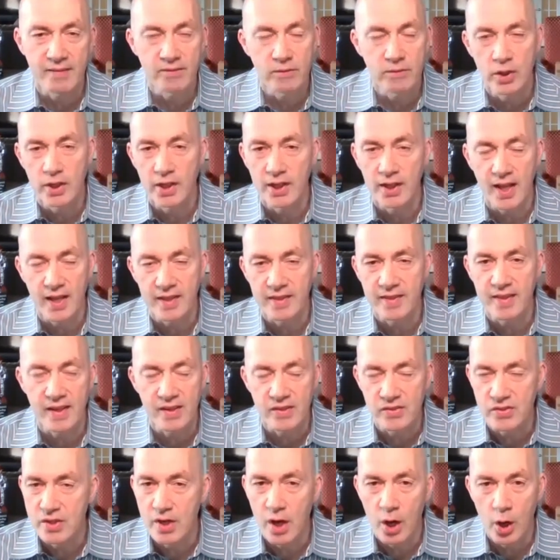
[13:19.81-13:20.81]
I've really let
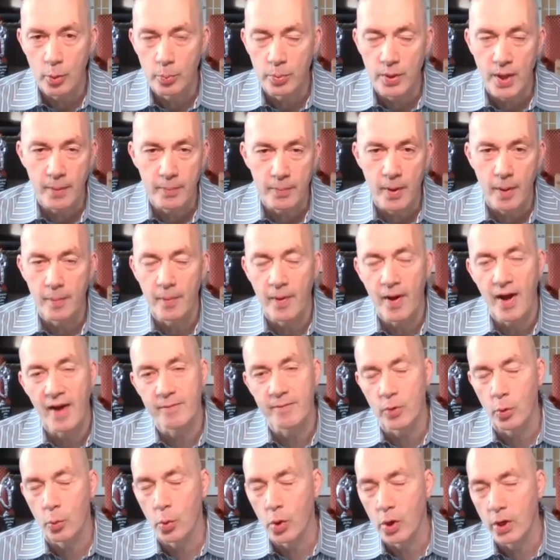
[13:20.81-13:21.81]
things go, blah, blah, blah.
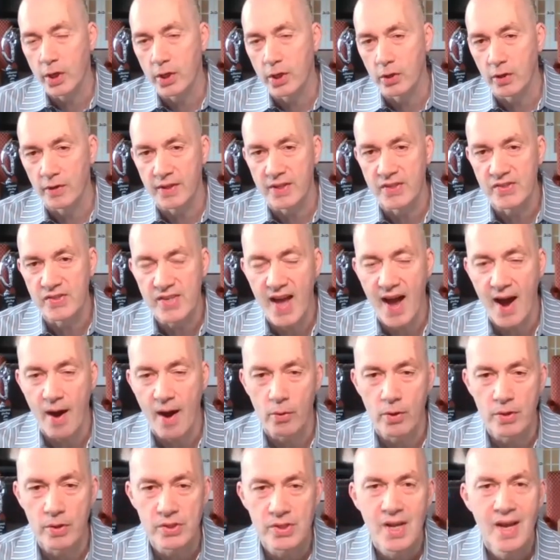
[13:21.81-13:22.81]
I've been working all these
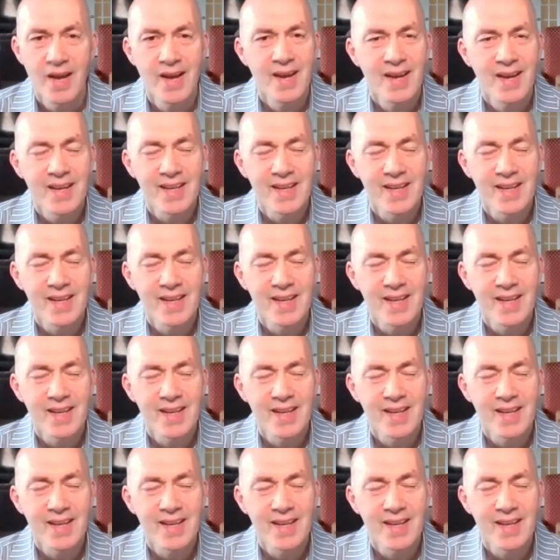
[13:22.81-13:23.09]
hours.